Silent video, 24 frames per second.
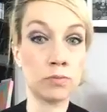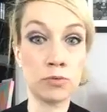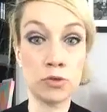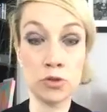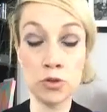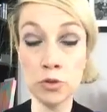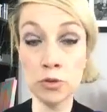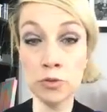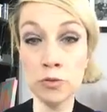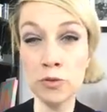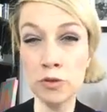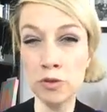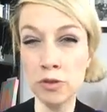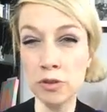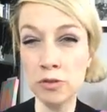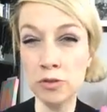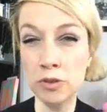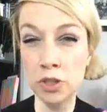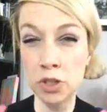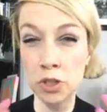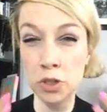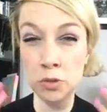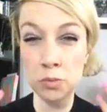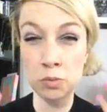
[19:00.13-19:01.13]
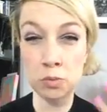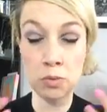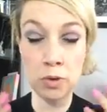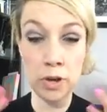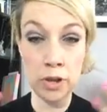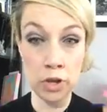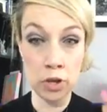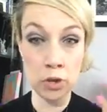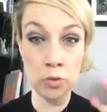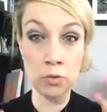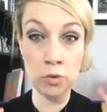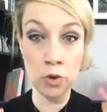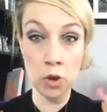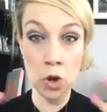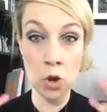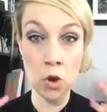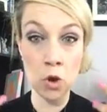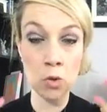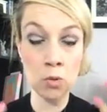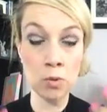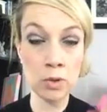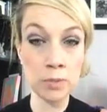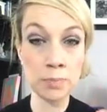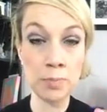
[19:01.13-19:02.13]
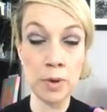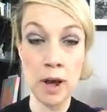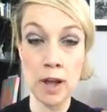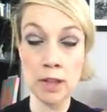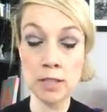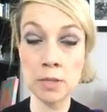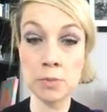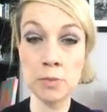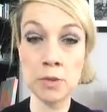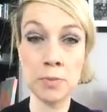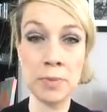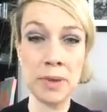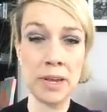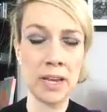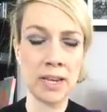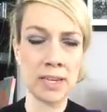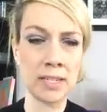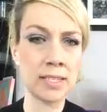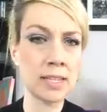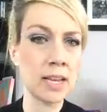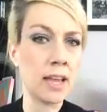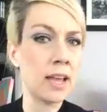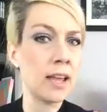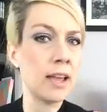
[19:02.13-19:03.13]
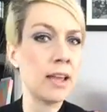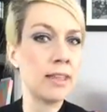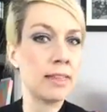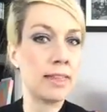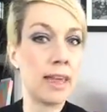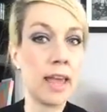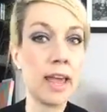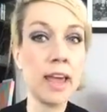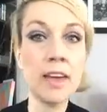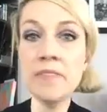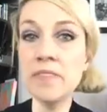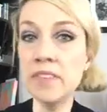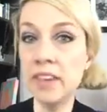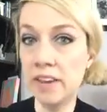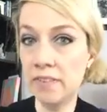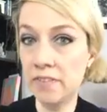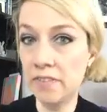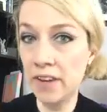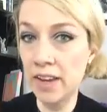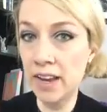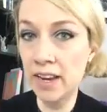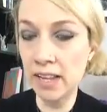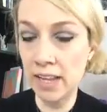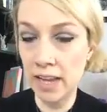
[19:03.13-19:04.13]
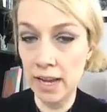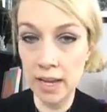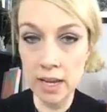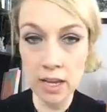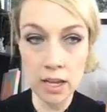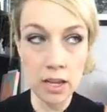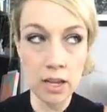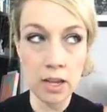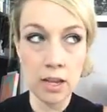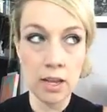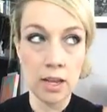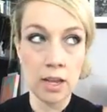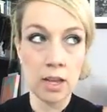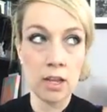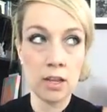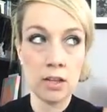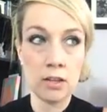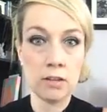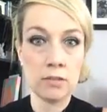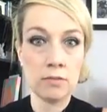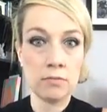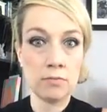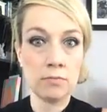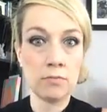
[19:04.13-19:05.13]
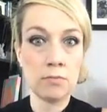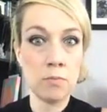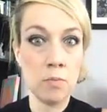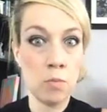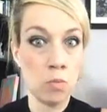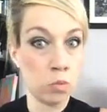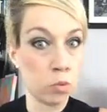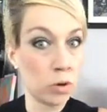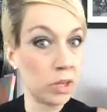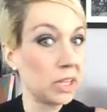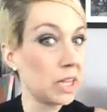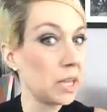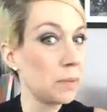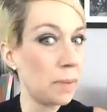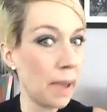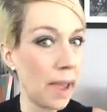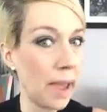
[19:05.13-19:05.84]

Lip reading: truthful to what you know as possible, because they have given like really